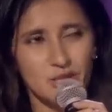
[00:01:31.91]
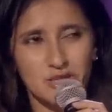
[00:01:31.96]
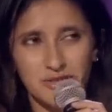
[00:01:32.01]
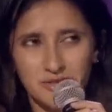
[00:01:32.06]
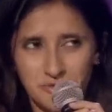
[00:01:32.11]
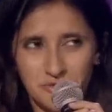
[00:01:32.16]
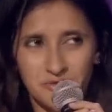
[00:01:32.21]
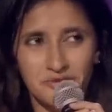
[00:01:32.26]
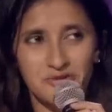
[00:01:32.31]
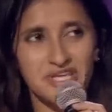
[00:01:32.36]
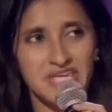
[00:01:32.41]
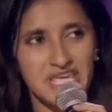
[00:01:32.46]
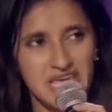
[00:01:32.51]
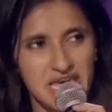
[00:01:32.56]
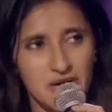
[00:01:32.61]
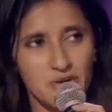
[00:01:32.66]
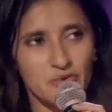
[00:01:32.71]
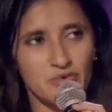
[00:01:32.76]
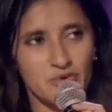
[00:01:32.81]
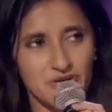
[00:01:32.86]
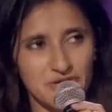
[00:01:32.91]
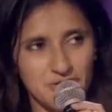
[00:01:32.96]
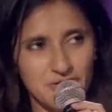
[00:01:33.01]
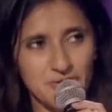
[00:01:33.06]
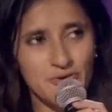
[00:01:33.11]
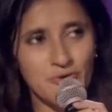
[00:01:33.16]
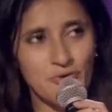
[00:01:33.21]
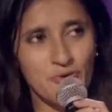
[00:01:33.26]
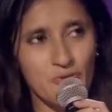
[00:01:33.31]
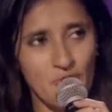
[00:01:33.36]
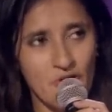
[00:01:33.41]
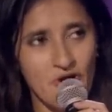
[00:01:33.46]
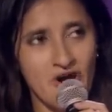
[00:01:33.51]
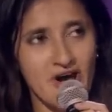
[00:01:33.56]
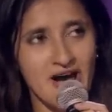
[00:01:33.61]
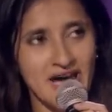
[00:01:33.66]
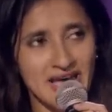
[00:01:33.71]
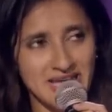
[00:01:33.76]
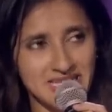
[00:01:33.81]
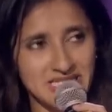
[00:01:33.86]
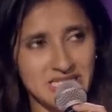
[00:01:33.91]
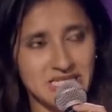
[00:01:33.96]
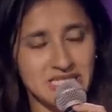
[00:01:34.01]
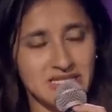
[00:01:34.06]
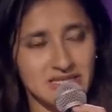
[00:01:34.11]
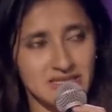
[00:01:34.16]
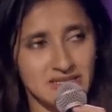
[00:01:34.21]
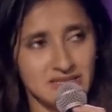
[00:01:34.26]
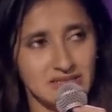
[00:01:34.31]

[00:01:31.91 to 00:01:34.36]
You'll get what you want.